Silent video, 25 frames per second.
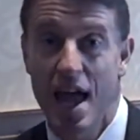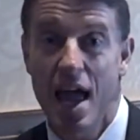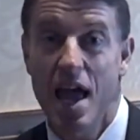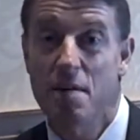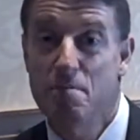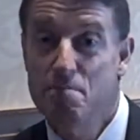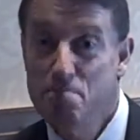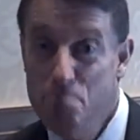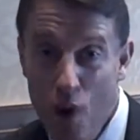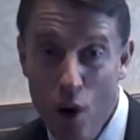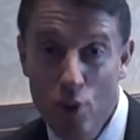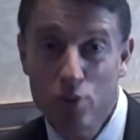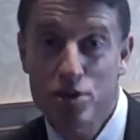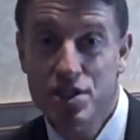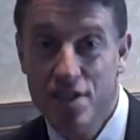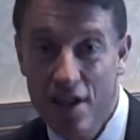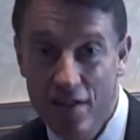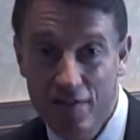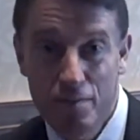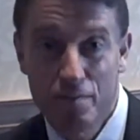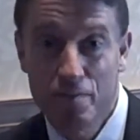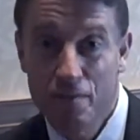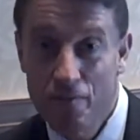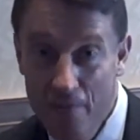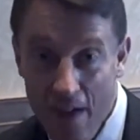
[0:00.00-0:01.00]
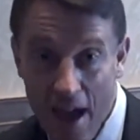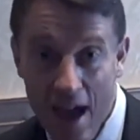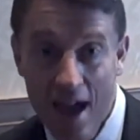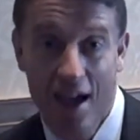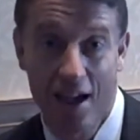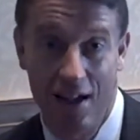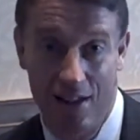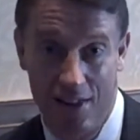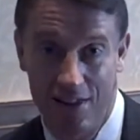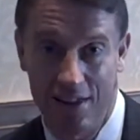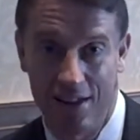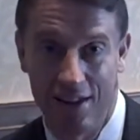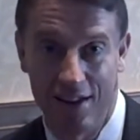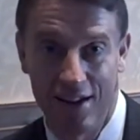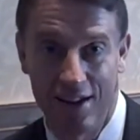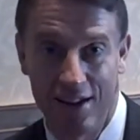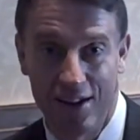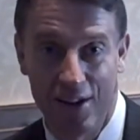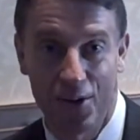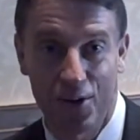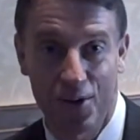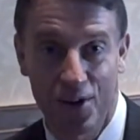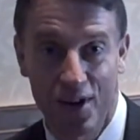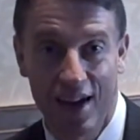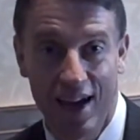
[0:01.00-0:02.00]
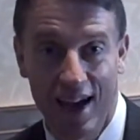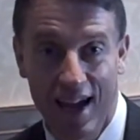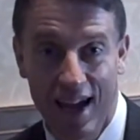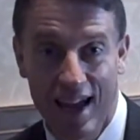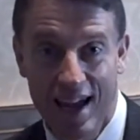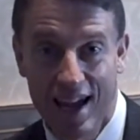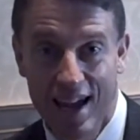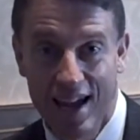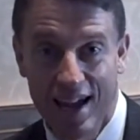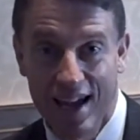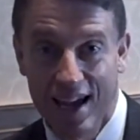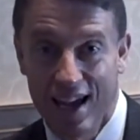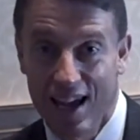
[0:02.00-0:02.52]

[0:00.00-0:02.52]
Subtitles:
and most of them fail, okay?